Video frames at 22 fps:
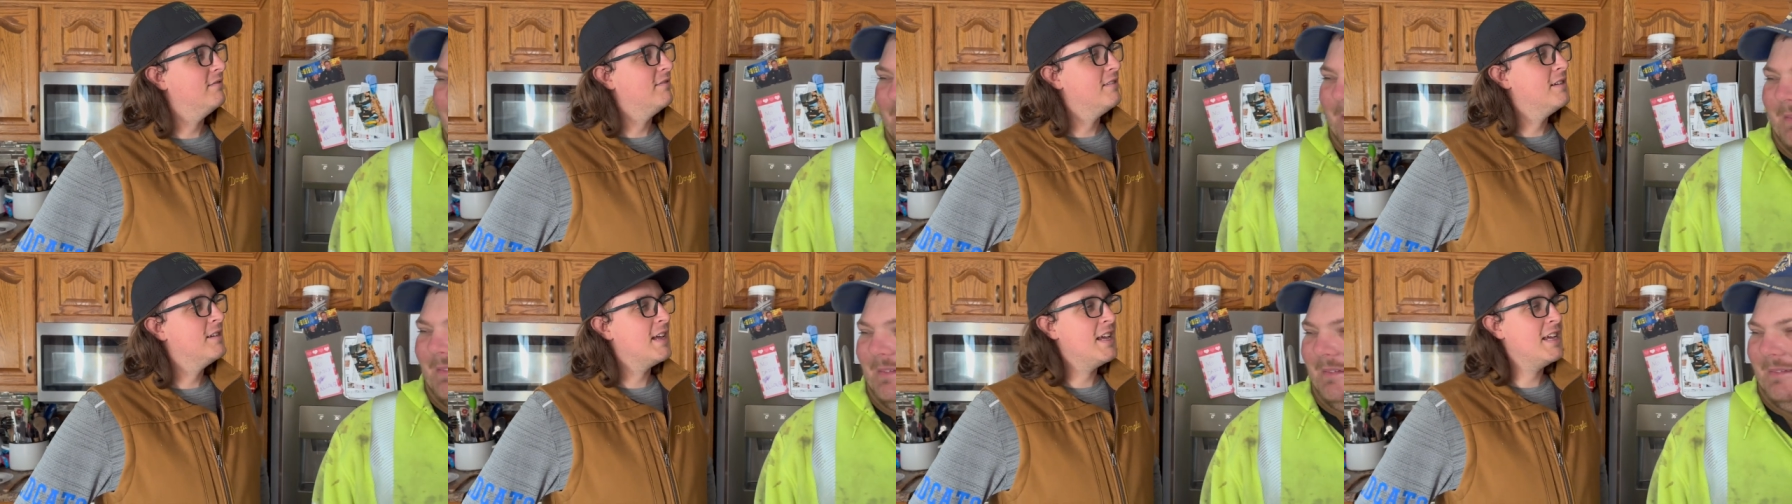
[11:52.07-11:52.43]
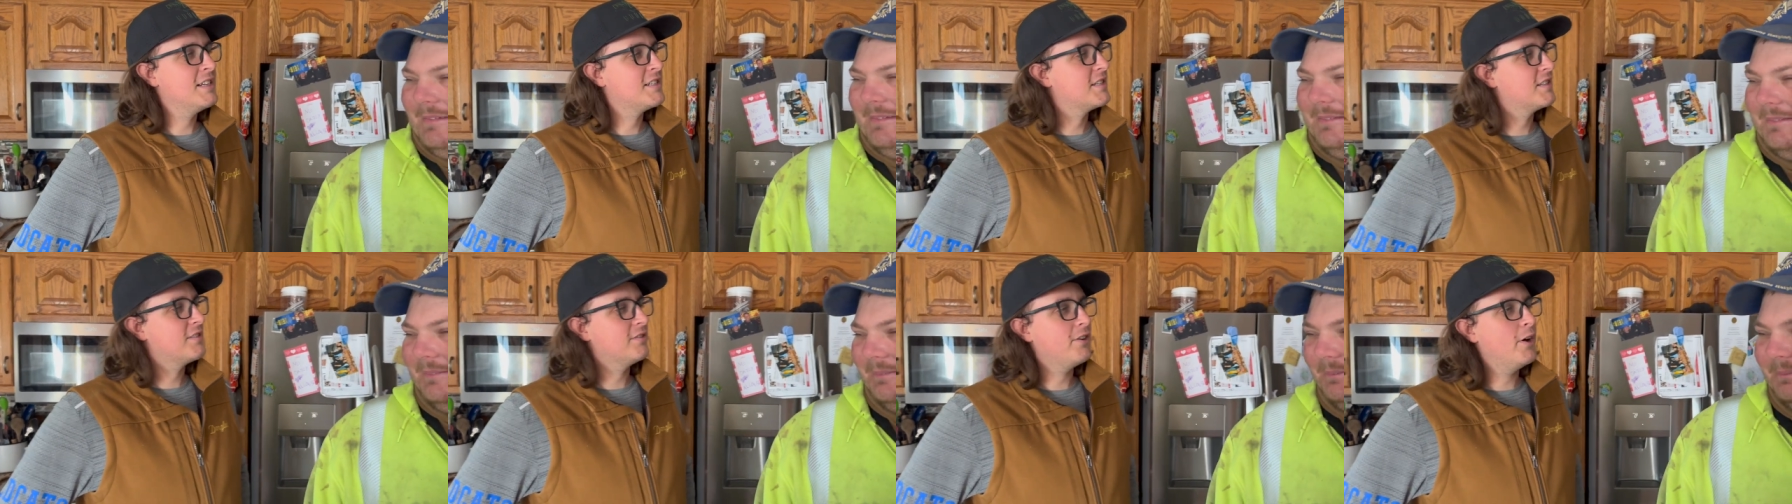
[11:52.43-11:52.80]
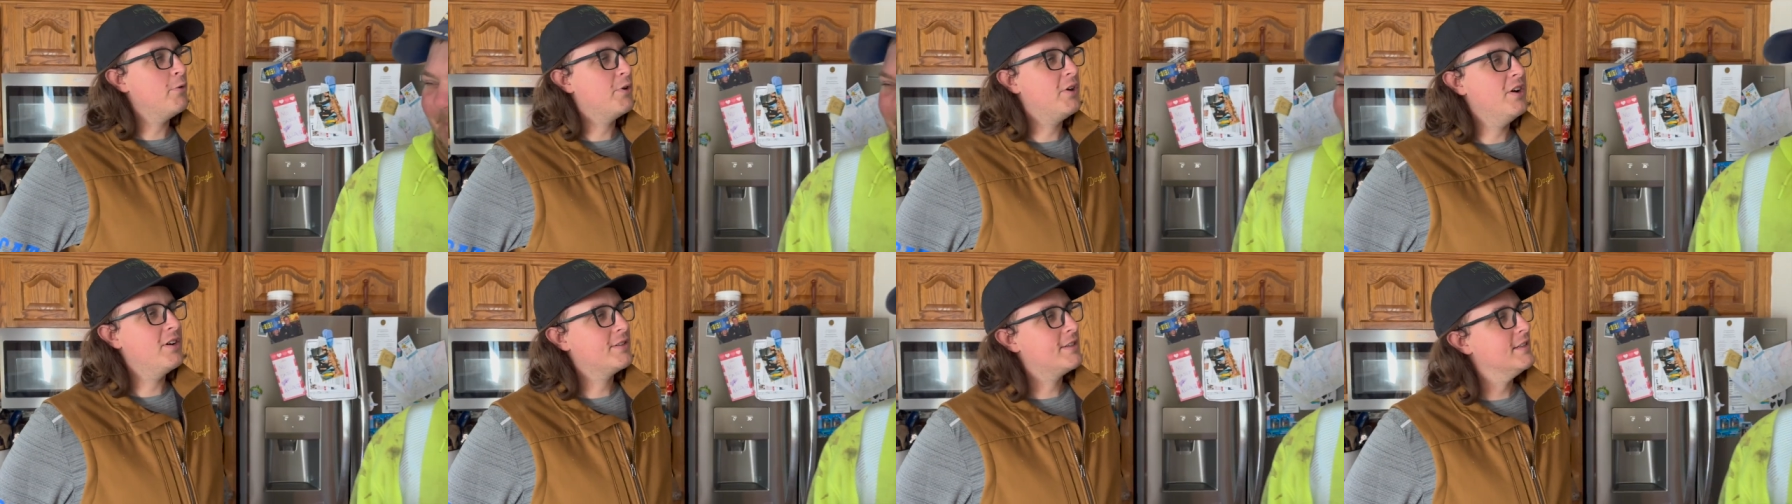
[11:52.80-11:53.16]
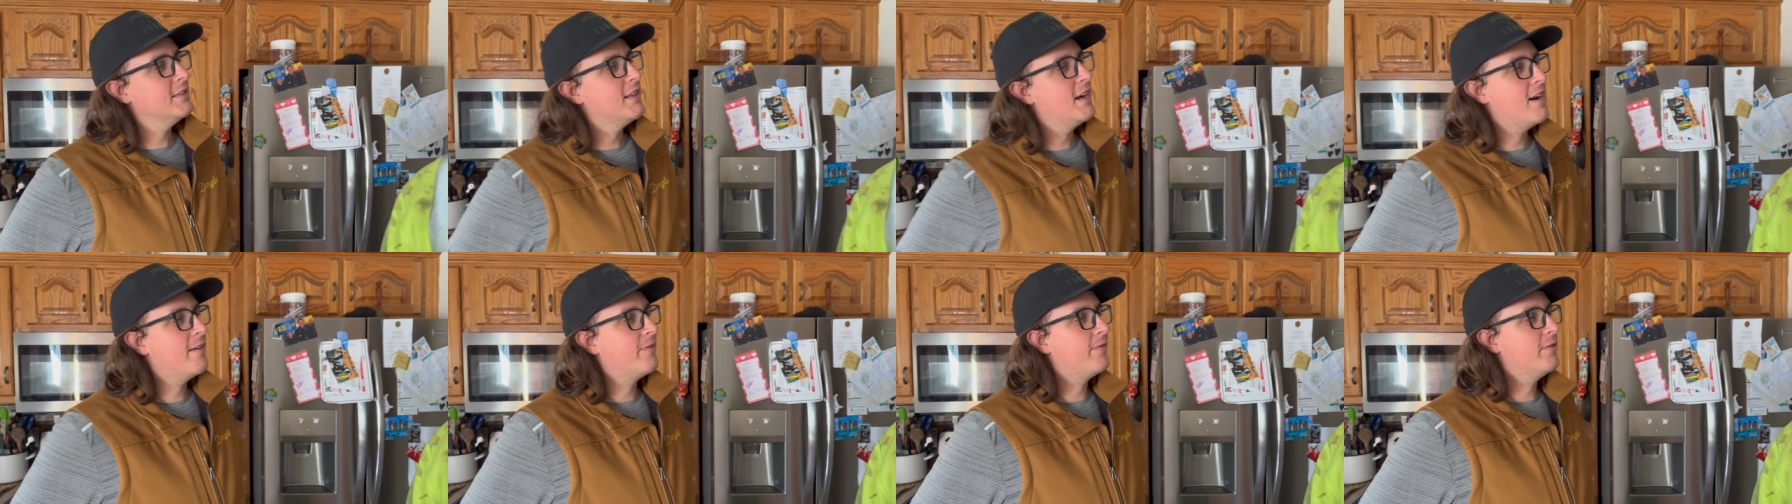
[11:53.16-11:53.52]
It's slow cooked in
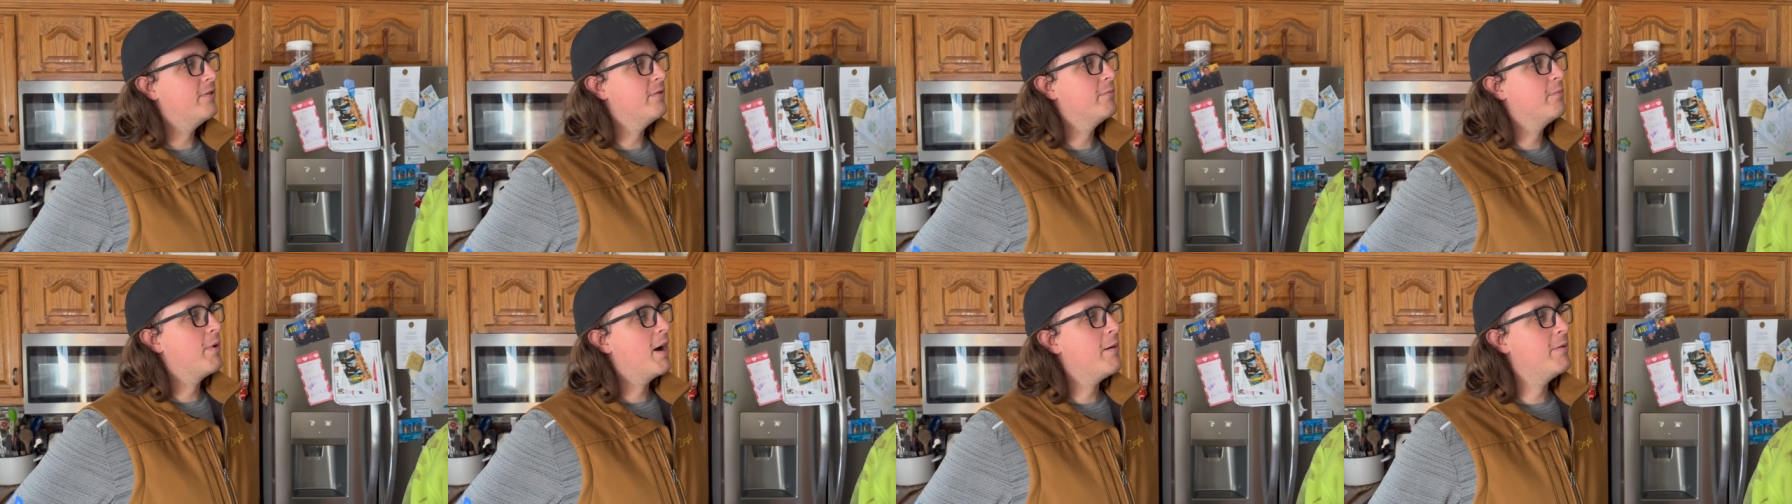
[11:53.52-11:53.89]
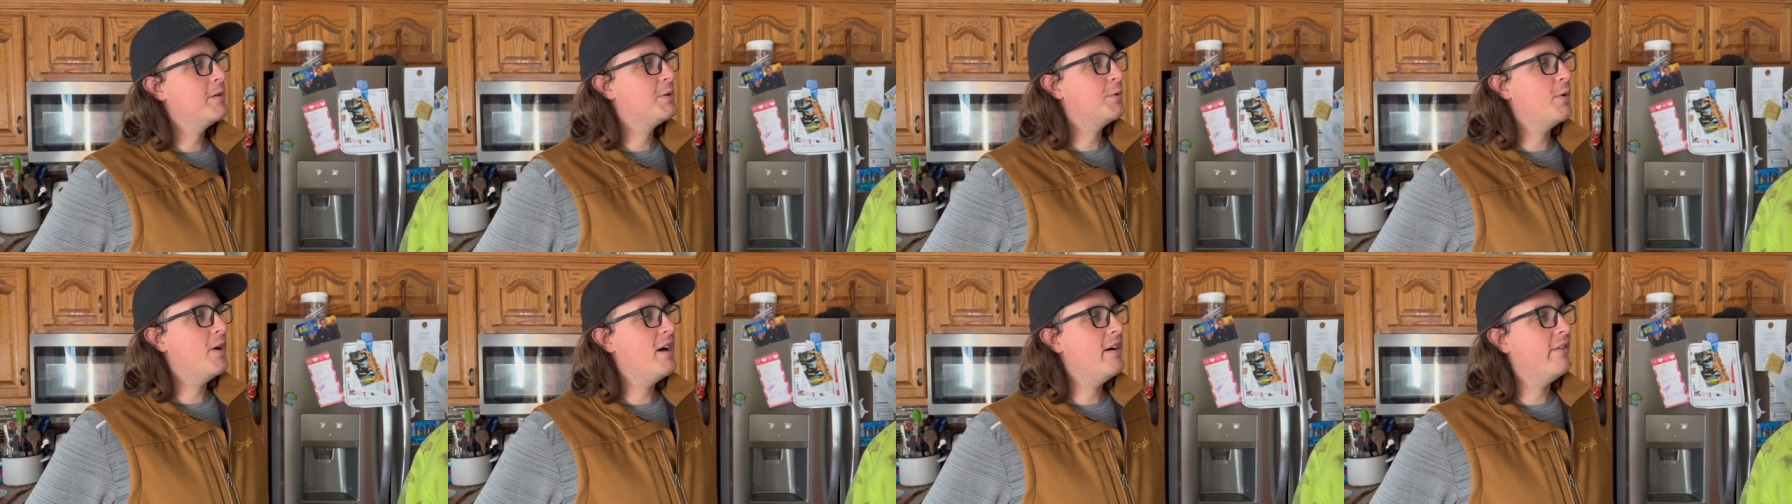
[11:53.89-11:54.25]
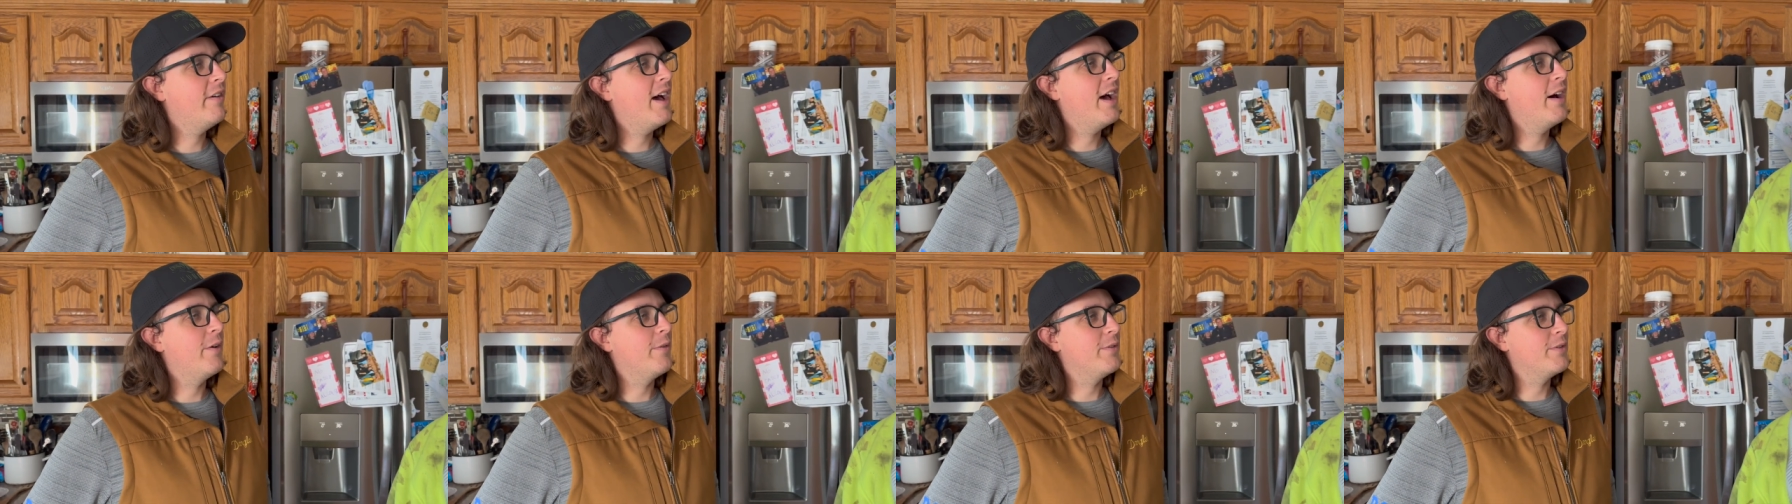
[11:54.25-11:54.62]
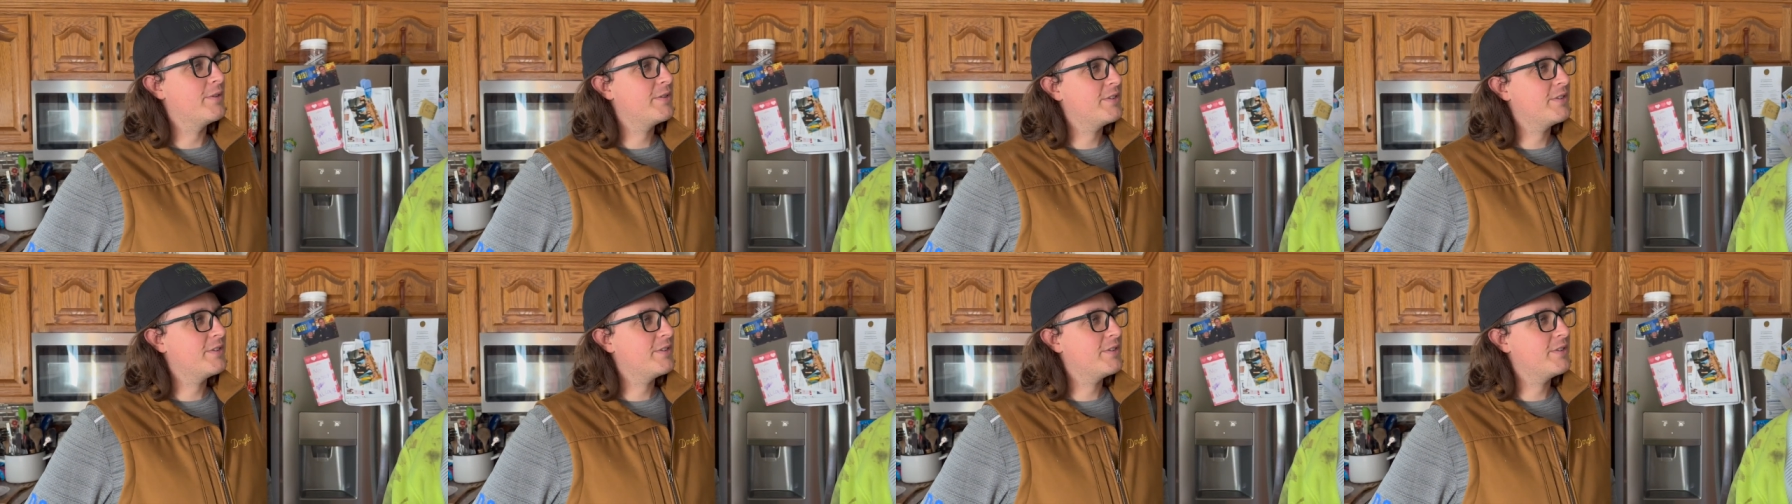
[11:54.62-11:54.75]
there for probably 12 hours.